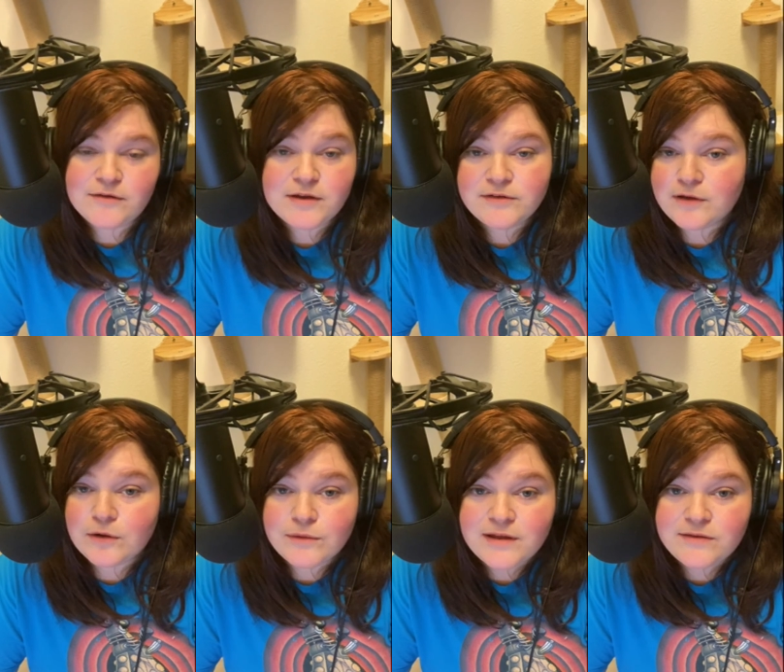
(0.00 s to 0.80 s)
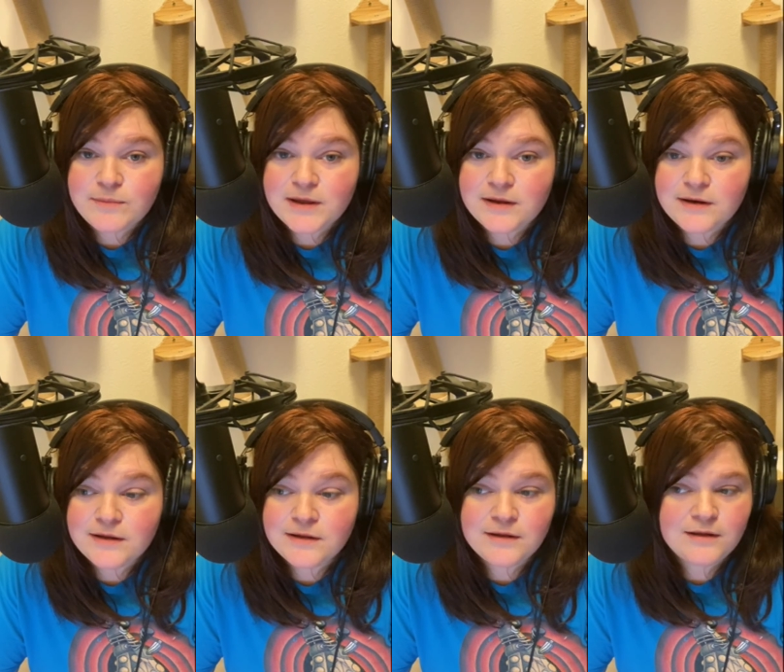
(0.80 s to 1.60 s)
there's always been
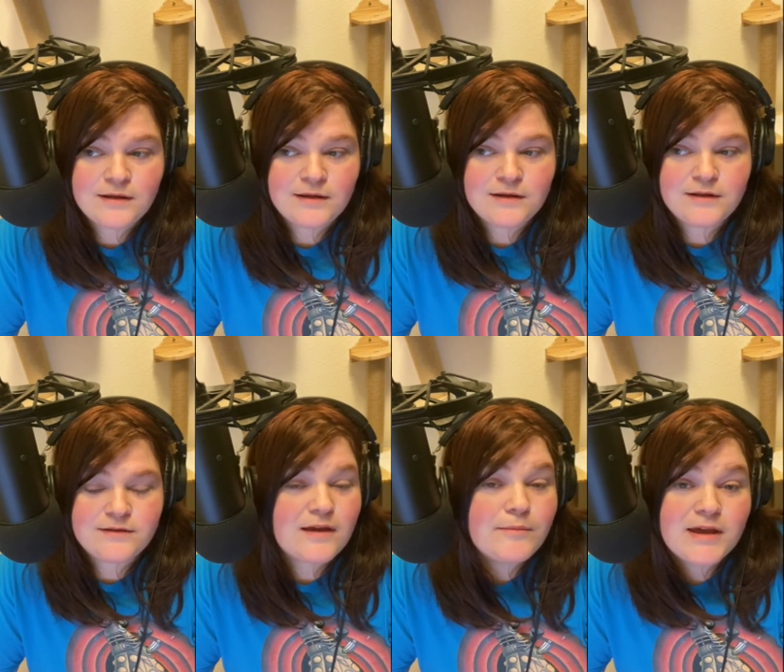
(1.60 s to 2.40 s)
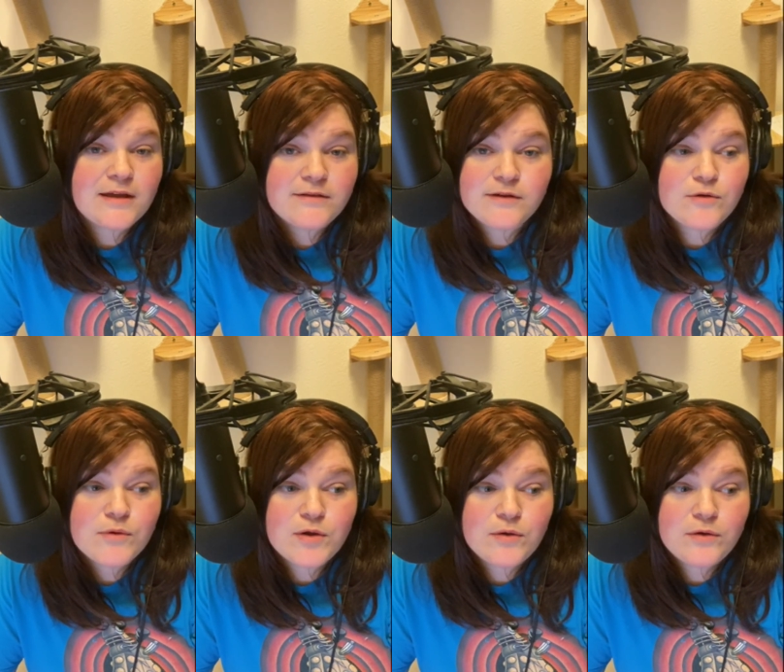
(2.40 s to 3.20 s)
some kids that are
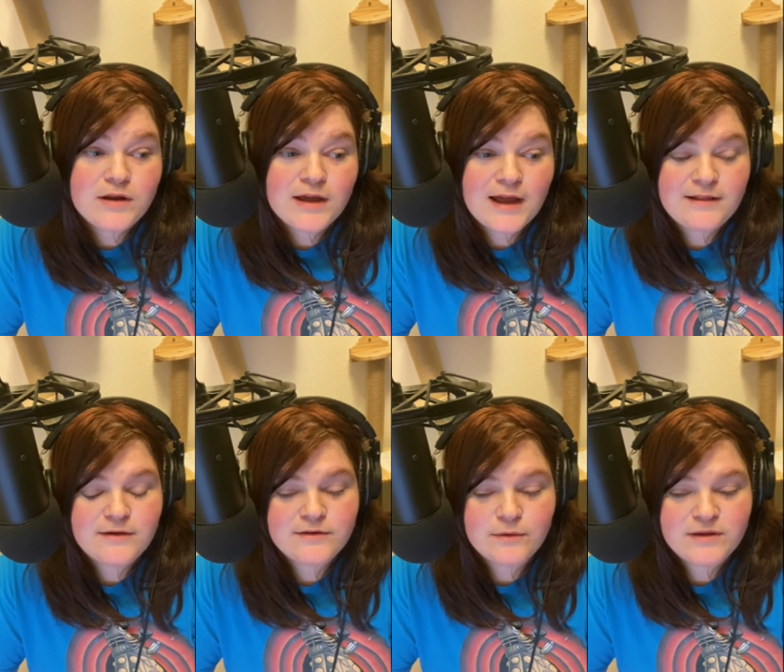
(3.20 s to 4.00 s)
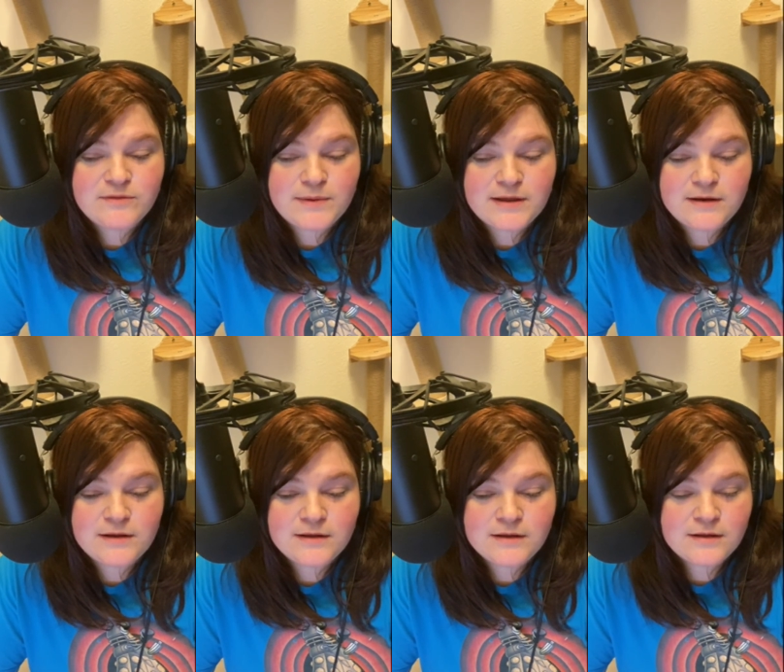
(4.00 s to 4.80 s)
rude, and there's always been
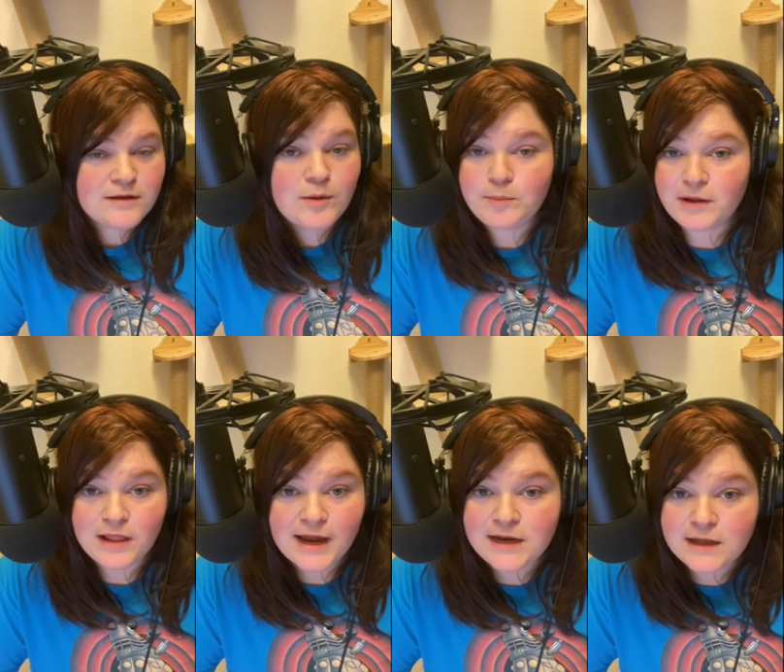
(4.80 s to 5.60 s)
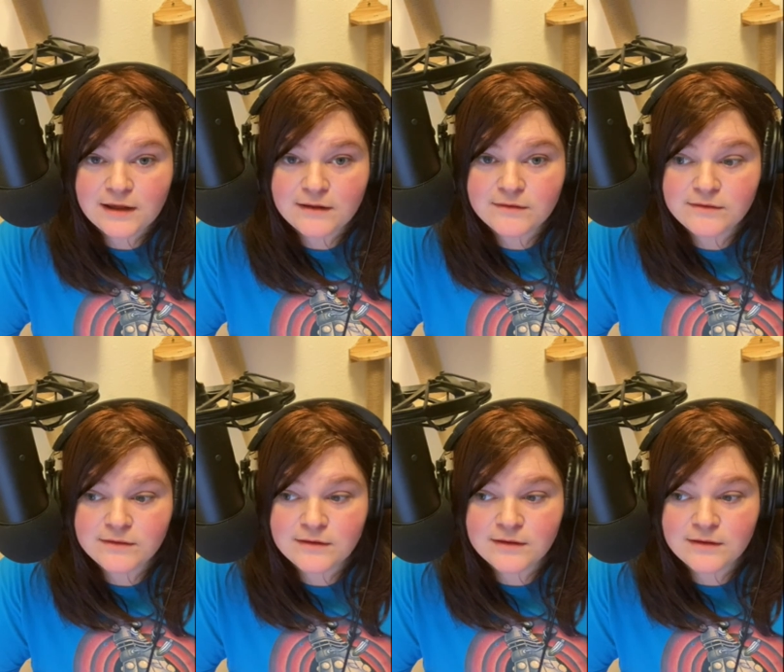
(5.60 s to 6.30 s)
polite kids.